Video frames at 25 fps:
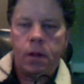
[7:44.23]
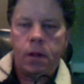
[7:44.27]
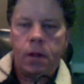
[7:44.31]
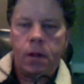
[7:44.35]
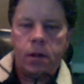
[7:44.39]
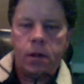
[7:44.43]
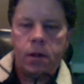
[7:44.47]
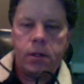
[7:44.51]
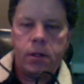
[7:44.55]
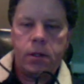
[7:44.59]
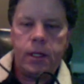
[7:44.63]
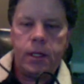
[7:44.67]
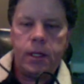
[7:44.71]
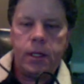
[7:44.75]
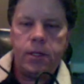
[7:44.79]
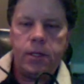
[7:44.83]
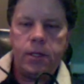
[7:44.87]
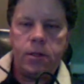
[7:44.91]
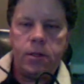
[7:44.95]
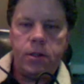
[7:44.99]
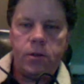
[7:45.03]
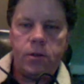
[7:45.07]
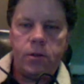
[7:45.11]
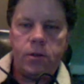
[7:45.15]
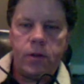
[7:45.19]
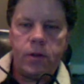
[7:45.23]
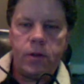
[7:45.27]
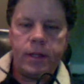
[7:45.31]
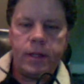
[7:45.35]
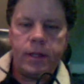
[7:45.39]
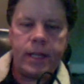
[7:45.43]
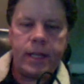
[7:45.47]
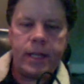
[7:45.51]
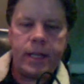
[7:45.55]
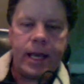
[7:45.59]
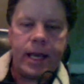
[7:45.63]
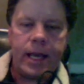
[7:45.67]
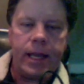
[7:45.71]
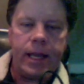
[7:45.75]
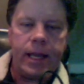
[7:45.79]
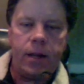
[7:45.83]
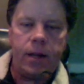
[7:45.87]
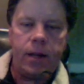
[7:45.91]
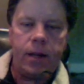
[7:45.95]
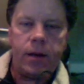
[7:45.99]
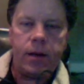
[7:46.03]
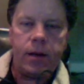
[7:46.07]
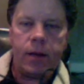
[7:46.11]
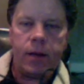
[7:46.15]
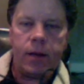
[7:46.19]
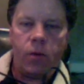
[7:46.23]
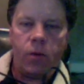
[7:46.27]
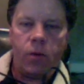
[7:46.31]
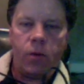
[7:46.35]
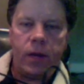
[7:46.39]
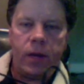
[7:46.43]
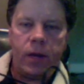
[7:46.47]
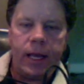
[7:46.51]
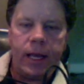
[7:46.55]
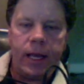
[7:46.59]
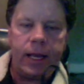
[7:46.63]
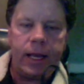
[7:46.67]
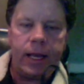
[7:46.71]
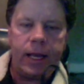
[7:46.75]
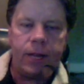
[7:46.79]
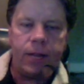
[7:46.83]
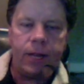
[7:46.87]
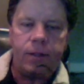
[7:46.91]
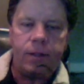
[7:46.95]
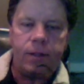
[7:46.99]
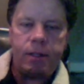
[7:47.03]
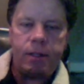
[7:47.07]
see these two strings I got here? I got one hanging out this